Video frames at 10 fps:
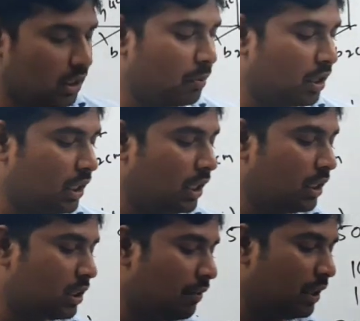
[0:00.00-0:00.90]
about
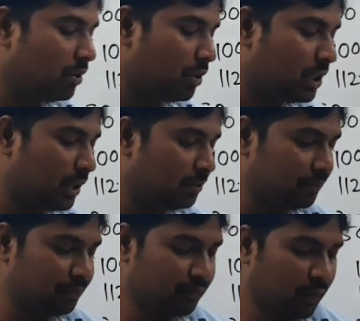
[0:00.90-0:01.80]
the seventh question.
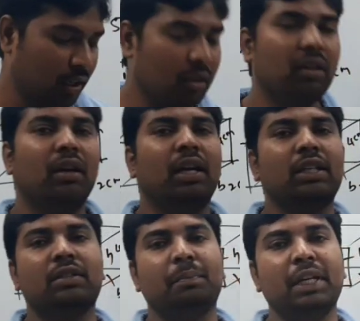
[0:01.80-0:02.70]
It
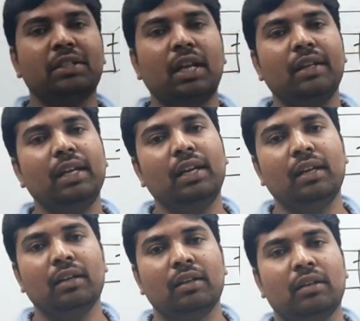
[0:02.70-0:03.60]
is based on
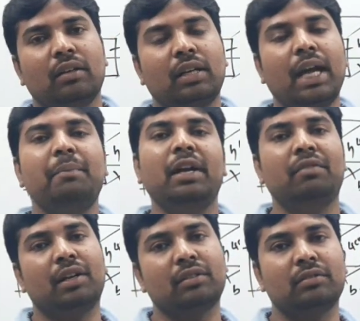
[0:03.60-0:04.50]
the time and
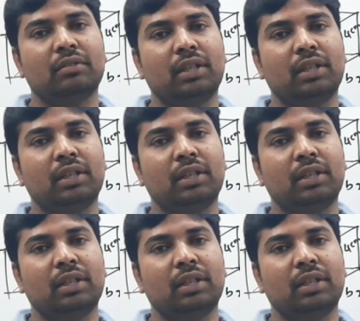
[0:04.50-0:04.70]
work.